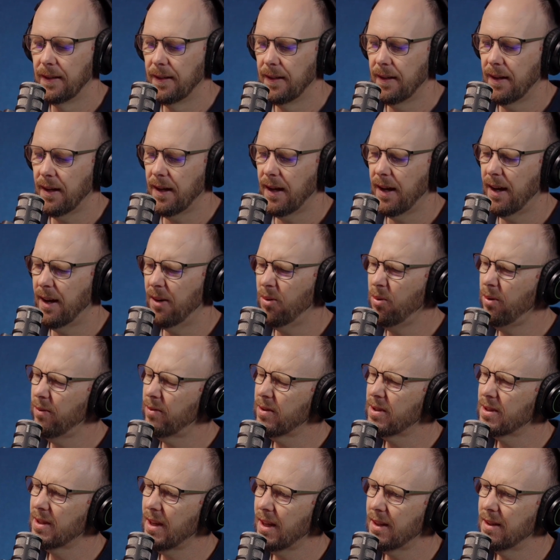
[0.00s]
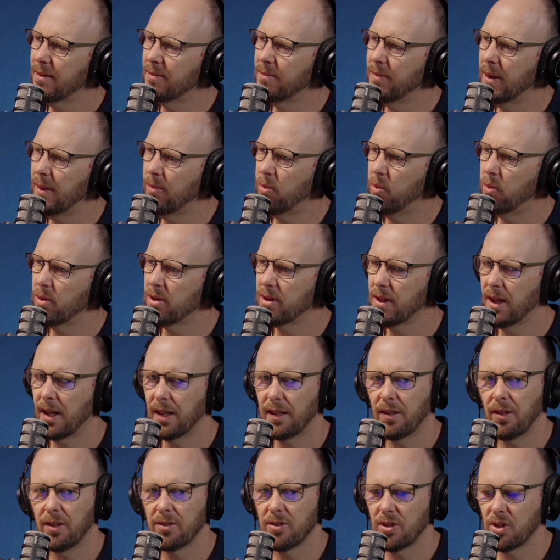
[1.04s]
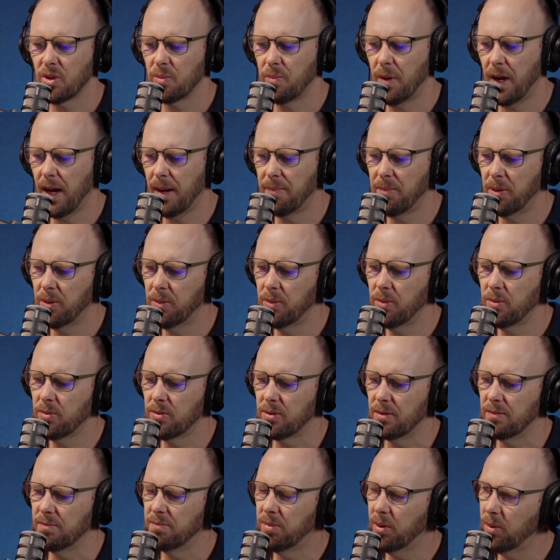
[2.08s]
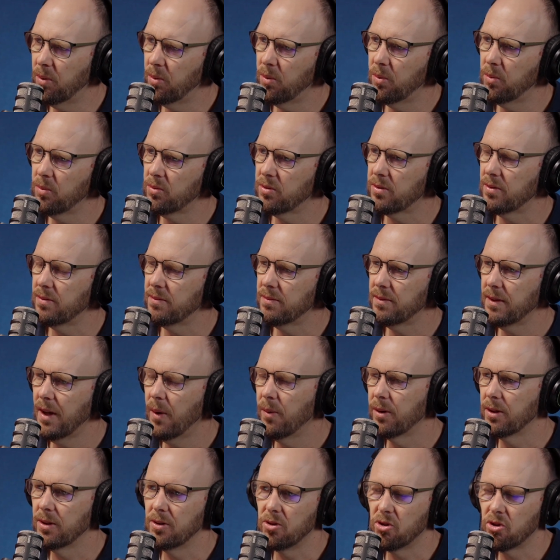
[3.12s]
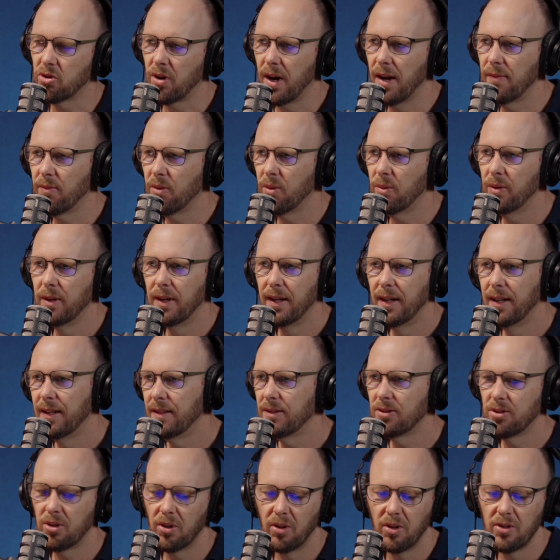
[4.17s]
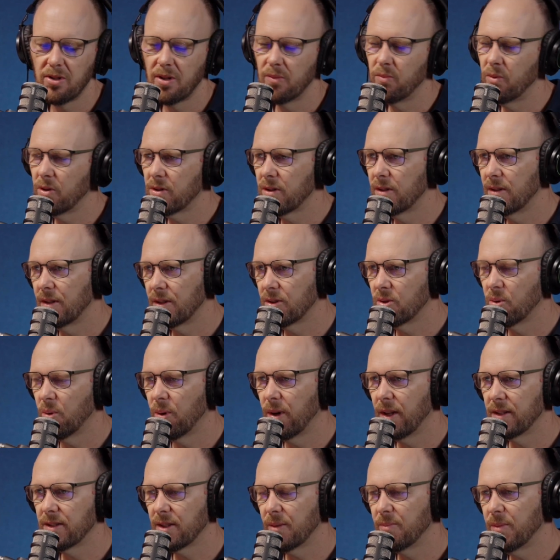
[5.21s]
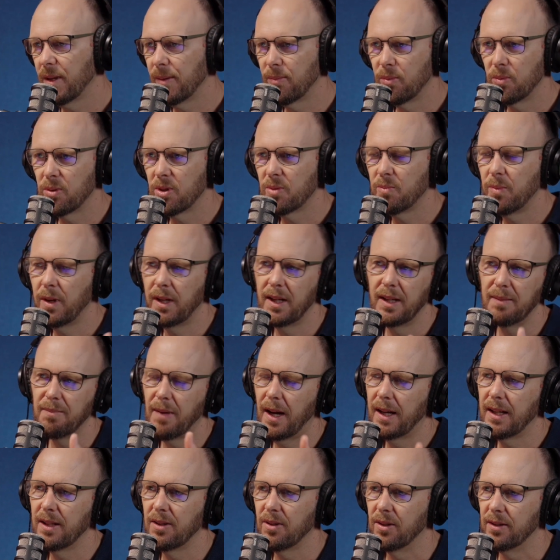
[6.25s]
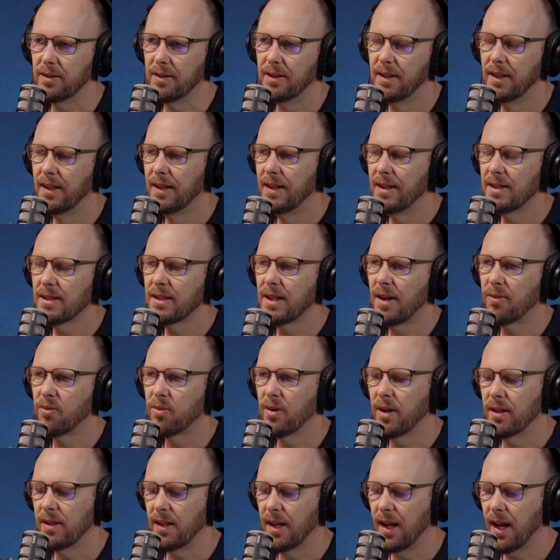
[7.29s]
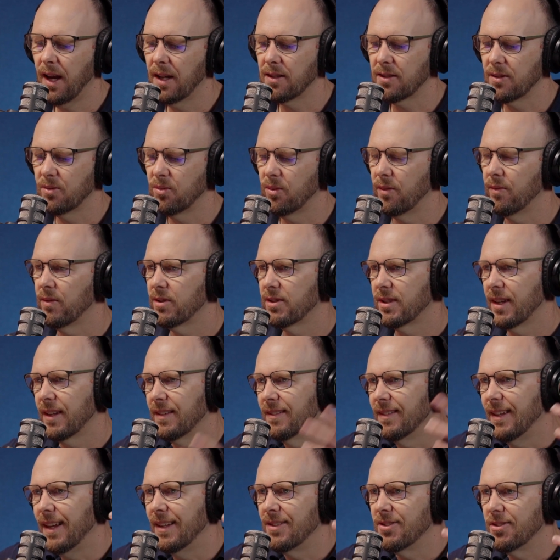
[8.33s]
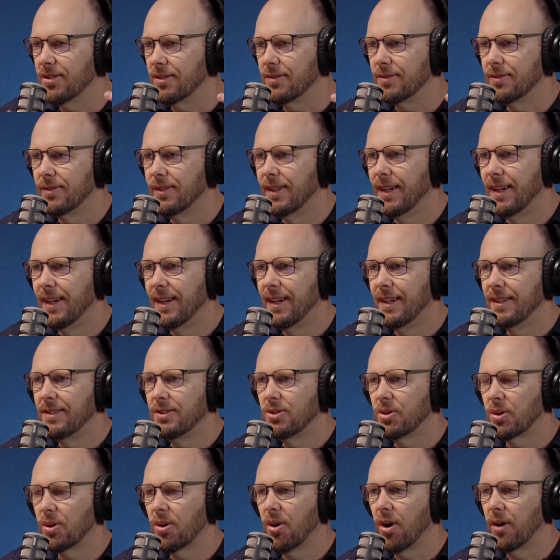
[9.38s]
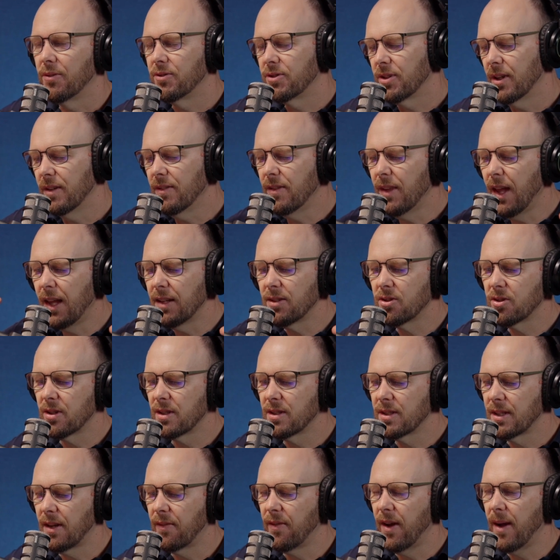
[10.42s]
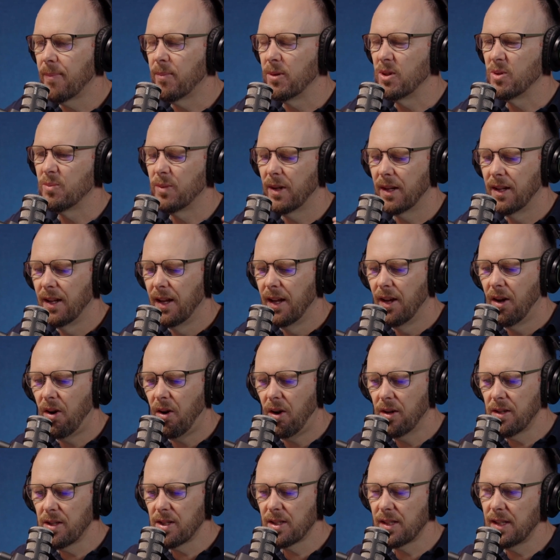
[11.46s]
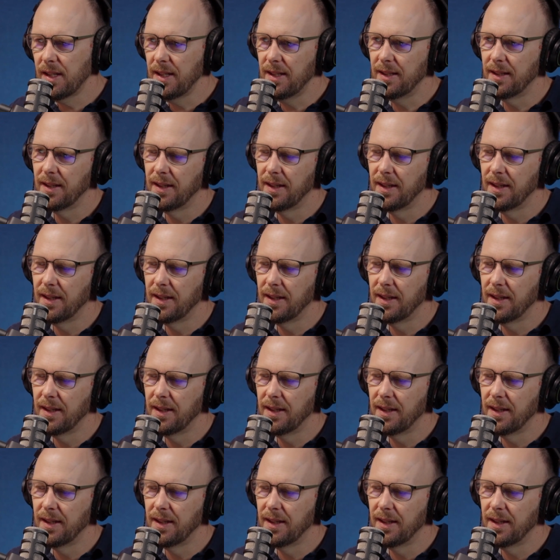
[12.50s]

all of a sudden people were selling lots of spa pools, and no one could travel. Tourism was in the toilet, so people were spending money on stuff around their house, and all of a sudden that sort of took off. So that sort of stuff happens. But honestly,